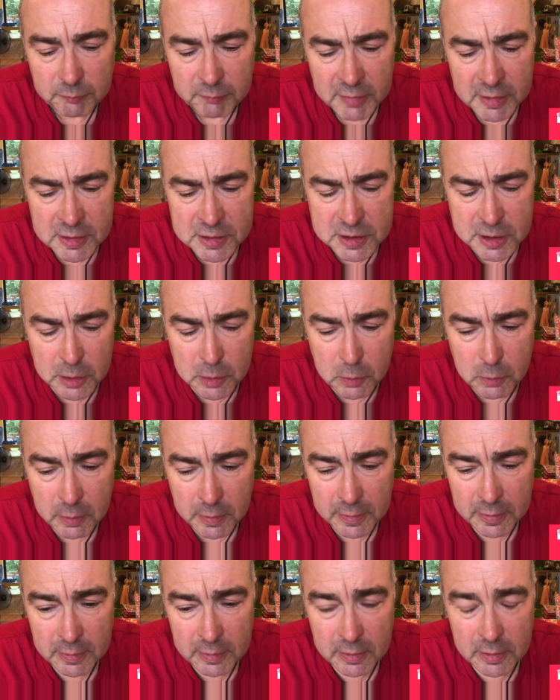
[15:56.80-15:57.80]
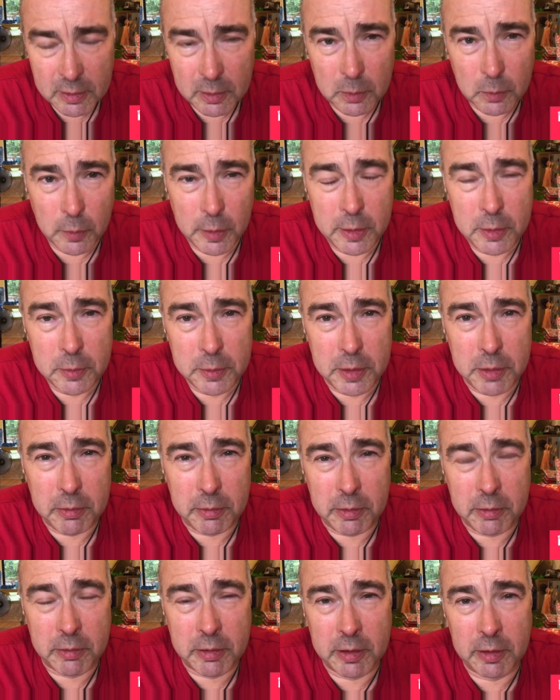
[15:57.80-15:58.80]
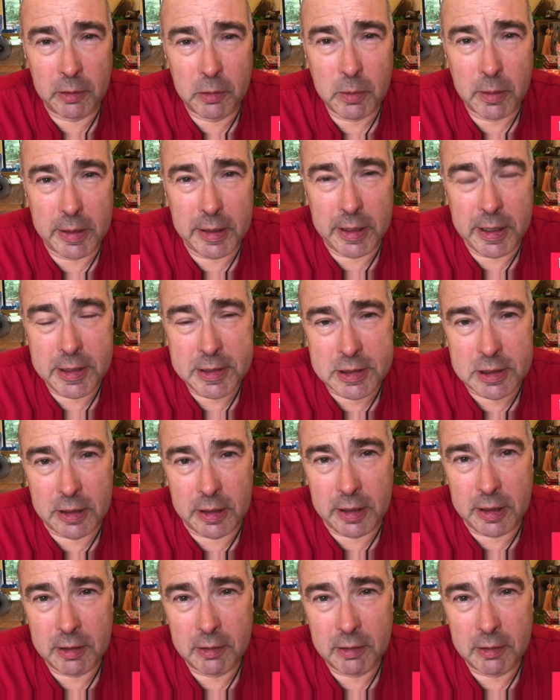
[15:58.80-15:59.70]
So all in all, you can quite easily